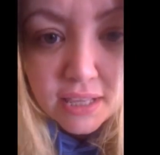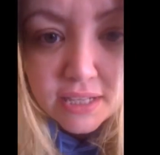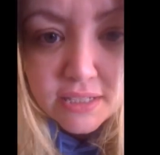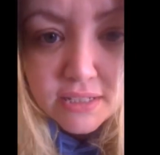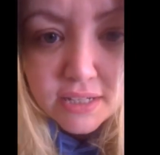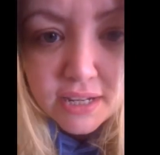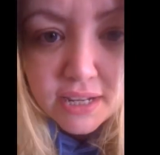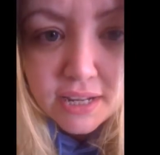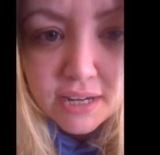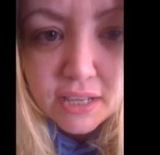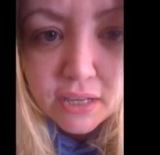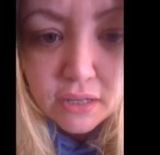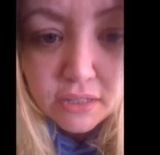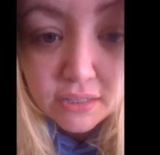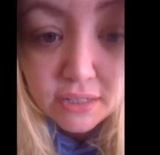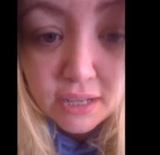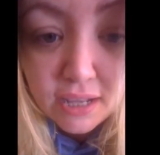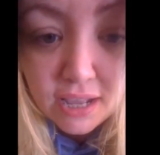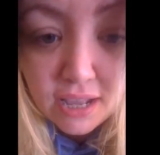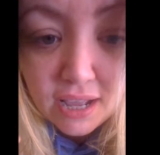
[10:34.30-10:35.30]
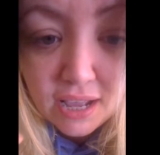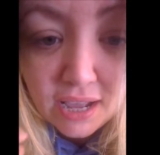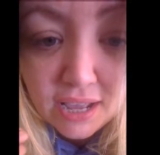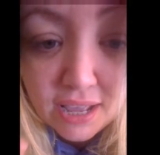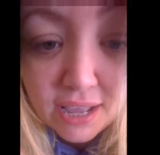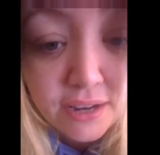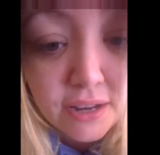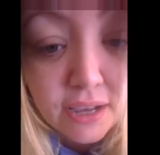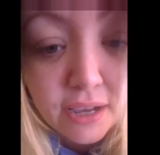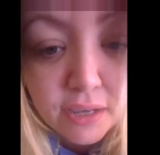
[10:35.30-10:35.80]
last night I
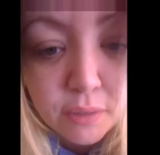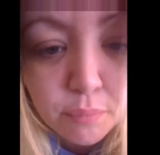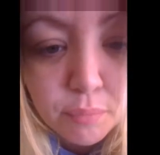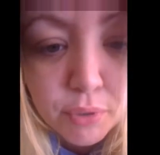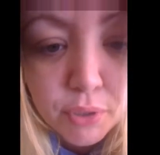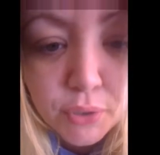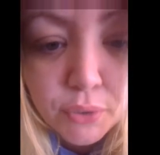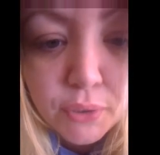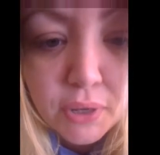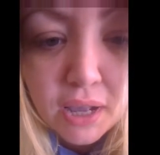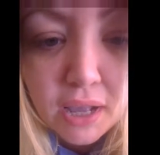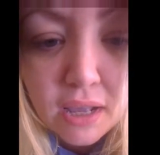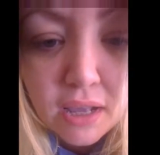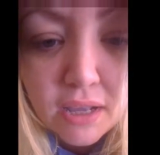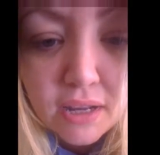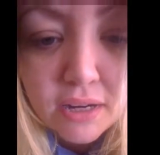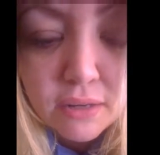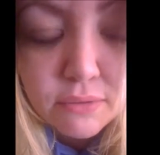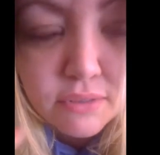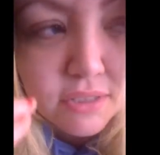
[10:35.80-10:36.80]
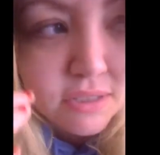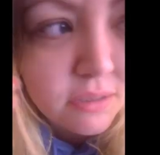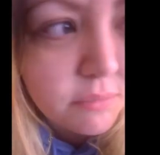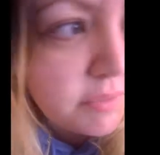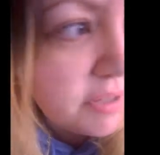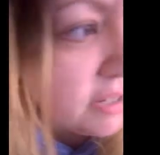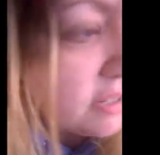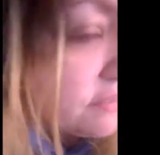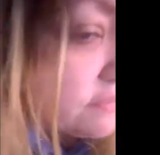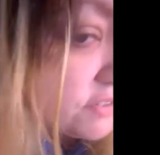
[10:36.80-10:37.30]
had a hypo, and I was in the
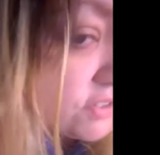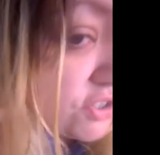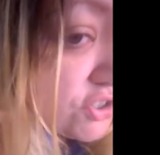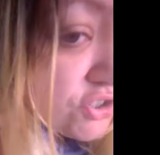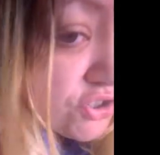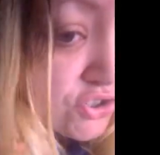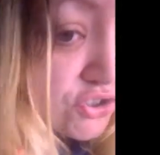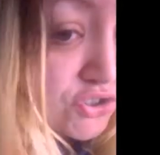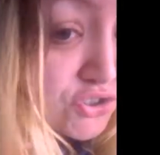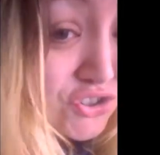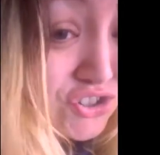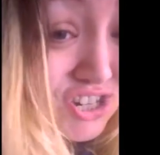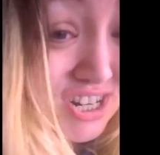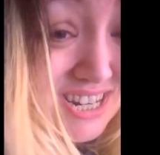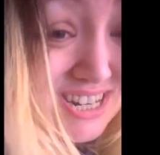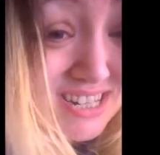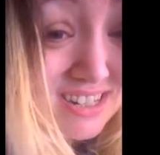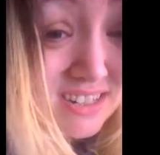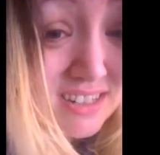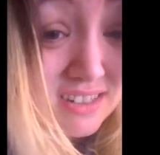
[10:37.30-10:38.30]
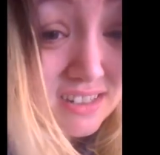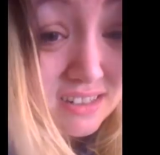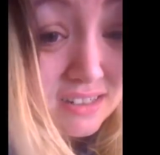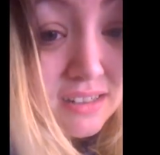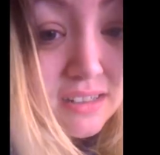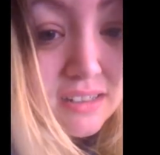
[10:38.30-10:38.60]
middle of the street.